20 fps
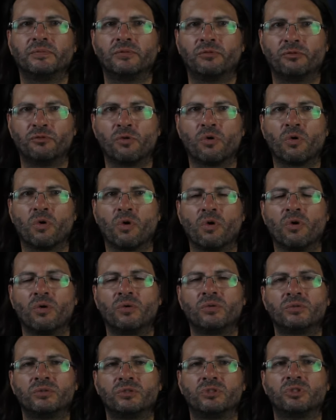
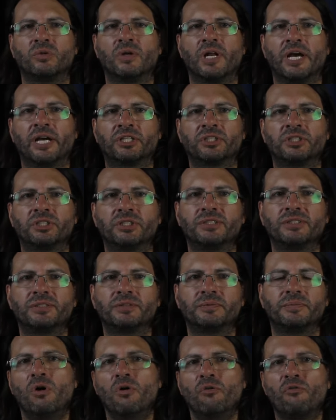Foucault, two
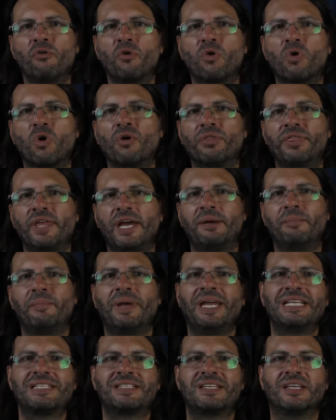lectures. Foucault then
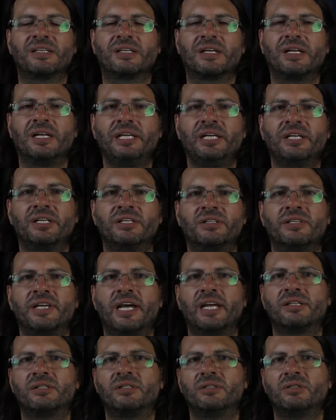makes it clear
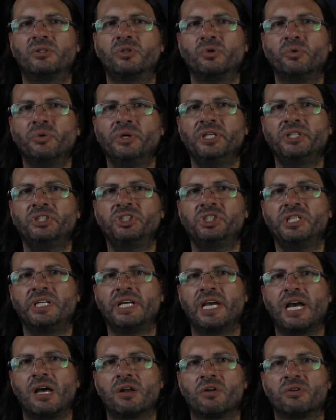that doing
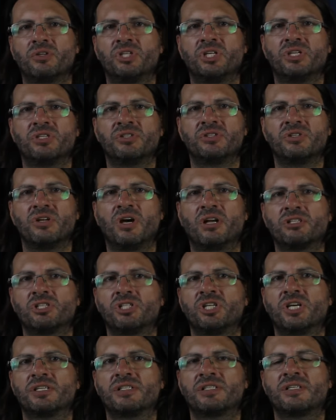genealogy is not
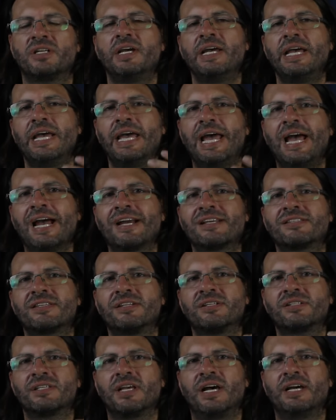just
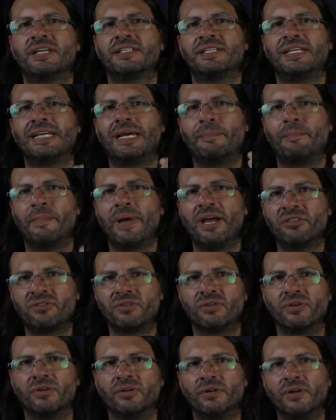exercising a
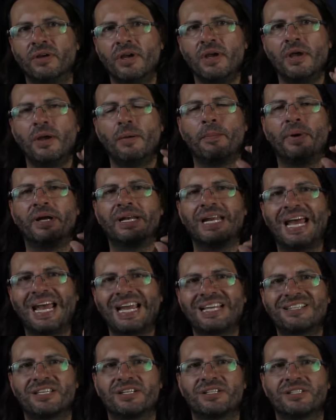method, but
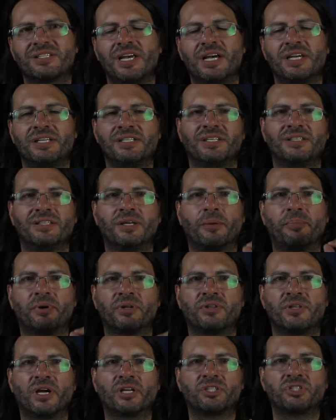exercising the
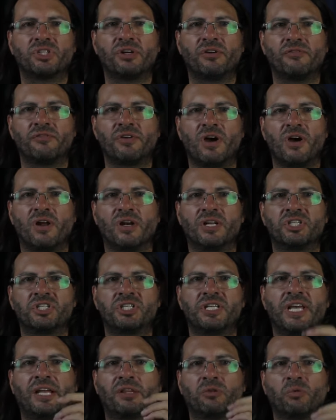production of knowledge
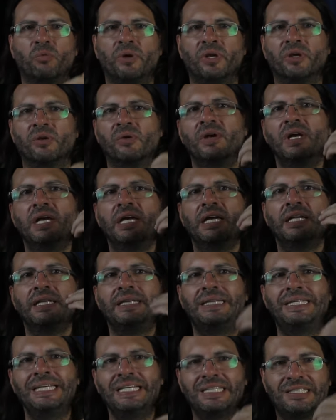that will
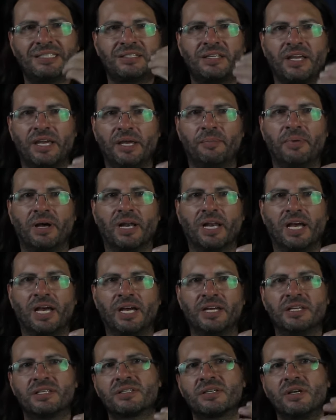
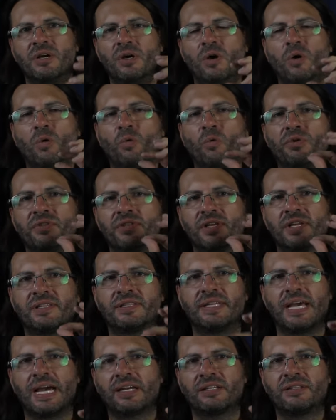destabilize, with a
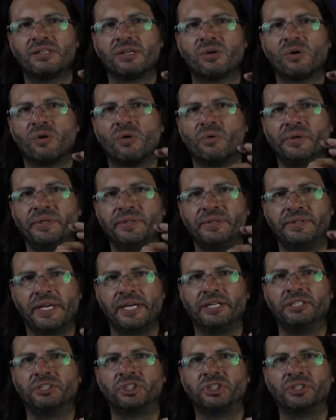tactical
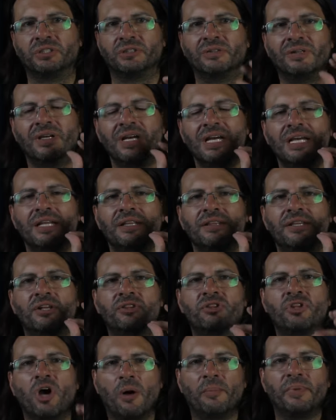intention, the
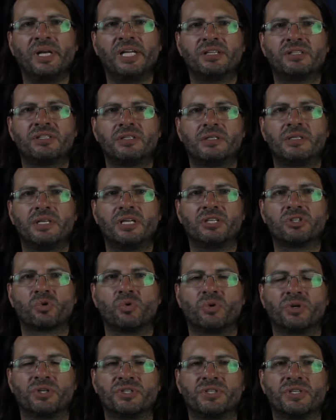dominant
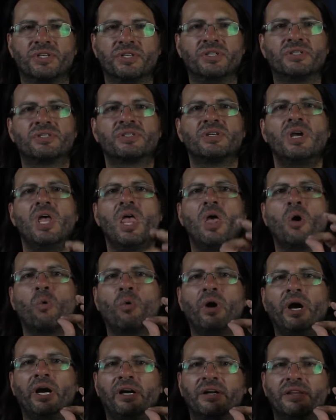discourses
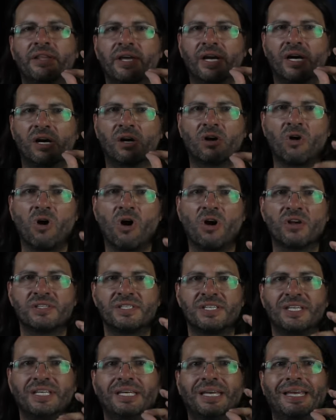where they are
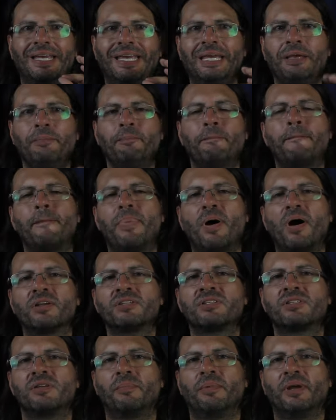causing
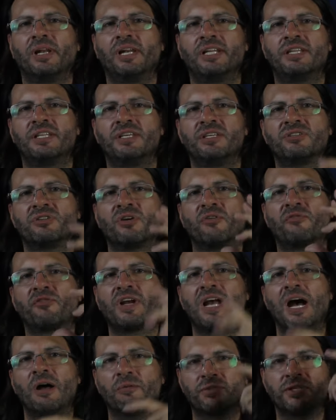impossibilities of
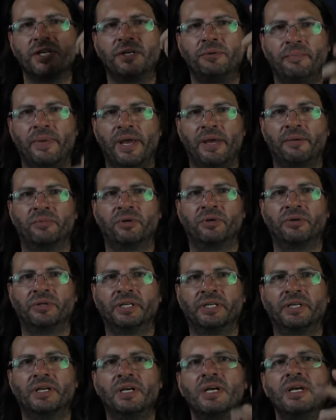counter-memory,